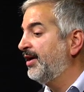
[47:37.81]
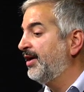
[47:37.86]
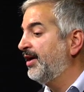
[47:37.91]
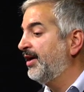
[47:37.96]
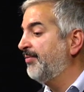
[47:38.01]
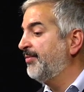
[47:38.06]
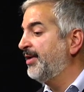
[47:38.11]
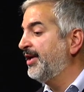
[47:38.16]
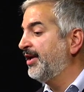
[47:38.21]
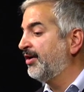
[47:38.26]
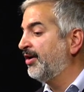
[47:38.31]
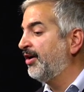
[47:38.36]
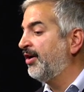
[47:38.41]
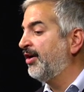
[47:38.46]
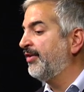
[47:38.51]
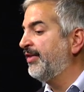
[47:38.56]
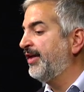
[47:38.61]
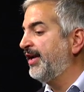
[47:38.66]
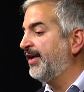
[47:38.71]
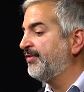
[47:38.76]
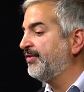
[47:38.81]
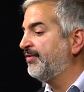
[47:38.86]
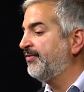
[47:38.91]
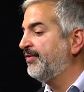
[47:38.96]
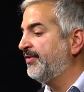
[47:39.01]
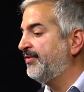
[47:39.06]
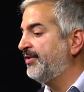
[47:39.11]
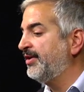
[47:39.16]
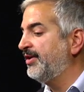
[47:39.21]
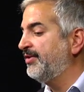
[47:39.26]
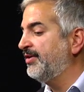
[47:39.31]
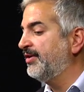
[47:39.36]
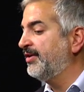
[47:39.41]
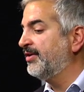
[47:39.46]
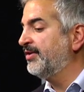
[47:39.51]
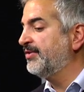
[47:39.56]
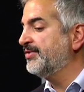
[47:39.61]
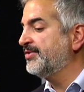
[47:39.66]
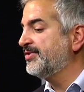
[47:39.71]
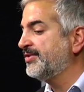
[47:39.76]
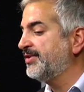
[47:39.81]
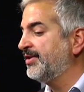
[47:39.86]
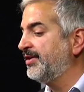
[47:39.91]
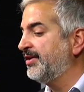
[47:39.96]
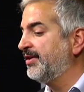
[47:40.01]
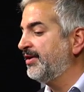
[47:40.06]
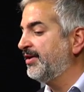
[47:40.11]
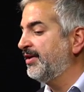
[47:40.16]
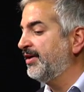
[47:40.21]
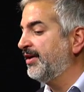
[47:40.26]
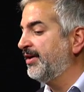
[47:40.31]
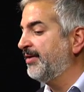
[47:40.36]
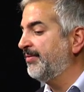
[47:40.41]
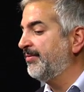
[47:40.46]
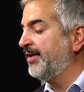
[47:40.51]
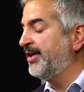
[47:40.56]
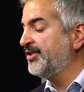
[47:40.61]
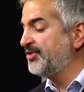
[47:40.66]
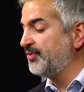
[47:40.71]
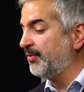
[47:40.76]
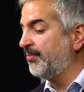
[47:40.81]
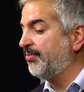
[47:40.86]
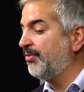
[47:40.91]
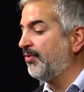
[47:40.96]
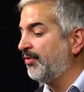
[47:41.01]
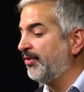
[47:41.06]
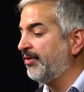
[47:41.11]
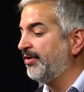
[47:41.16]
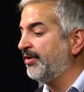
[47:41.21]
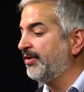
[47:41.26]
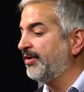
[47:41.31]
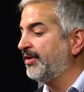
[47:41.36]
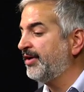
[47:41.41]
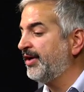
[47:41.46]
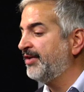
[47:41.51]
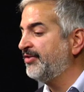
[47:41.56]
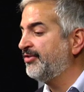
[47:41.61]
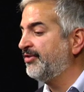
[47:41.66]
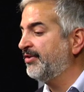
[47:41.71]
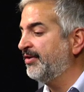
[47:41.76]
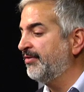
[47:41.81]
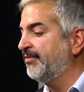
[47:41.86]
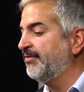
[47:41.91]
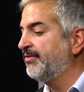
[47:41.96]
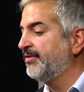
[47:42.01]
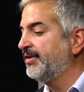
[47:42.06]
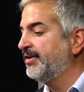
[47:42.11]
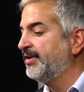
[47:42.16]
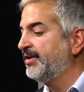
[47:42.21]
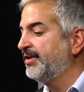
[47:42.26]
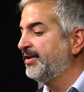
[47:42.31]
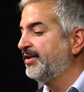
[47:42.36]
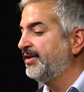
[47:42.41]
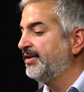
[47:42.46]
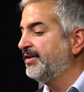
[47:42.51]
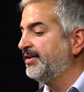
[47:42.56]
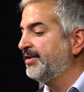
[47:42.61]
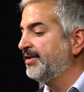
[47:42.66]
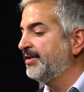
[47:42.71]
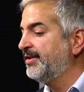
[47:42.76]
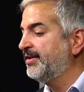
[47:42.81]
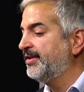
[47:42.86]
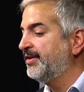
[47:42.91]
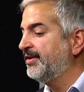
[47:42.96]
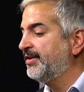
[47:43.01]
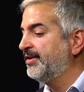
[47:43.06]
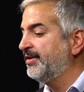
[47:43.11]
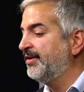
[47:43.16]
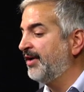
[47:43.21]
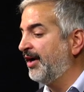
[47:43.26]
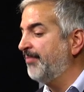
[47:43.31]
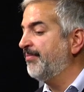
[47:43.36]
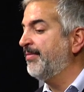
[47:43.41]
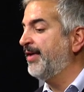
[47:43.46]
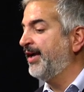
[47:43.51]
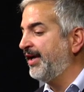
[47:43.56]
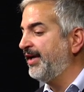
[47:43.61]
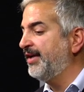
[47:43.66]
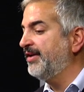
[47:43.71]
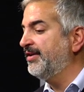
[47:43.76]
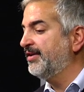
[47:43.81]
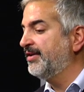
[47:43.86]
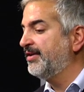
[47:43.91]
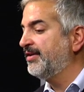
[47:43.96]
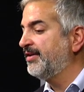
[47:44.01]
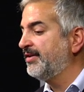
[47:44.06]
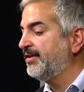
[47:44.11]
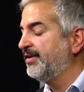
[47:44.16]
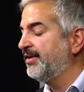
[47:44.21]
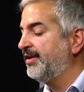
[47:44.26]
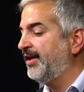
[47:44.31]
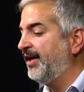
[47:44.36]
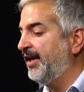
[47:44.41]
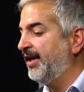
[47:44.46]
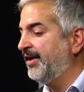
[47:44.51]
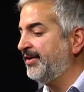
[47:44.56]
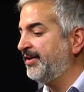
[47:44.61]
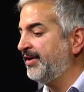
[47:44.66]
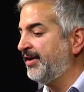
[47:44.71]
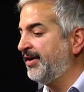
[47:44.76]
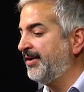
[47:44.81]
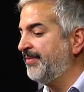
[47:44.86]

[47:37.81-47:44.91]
I made a call that after 15 years as a reporter, I should have not made. And